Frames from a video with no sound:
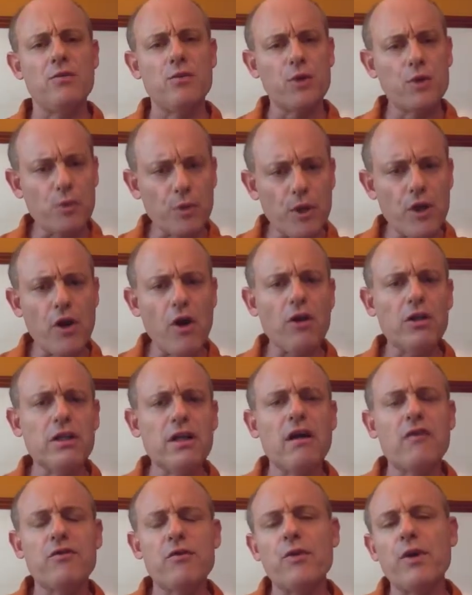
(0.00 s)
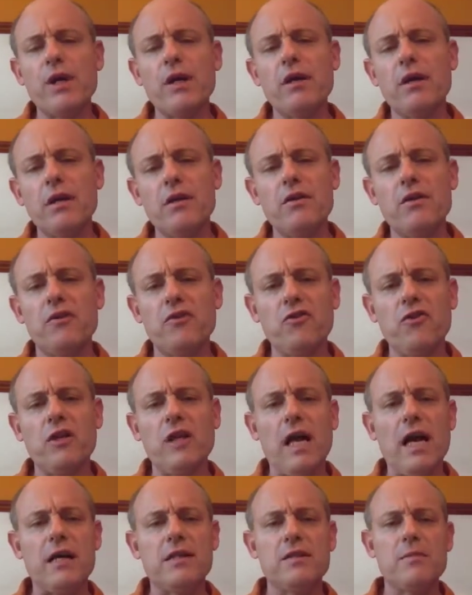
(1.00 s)
which we're not covering in this
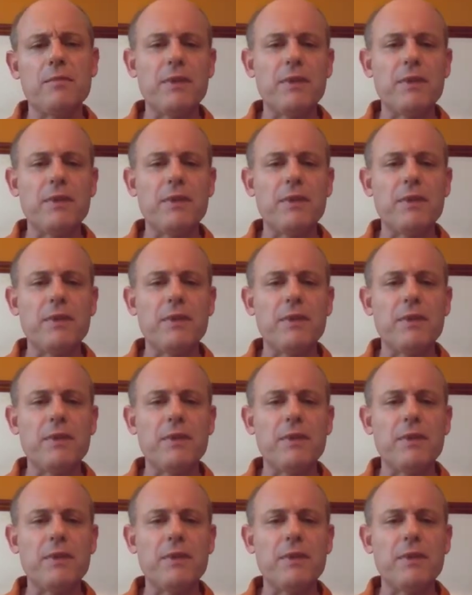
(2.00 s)
class,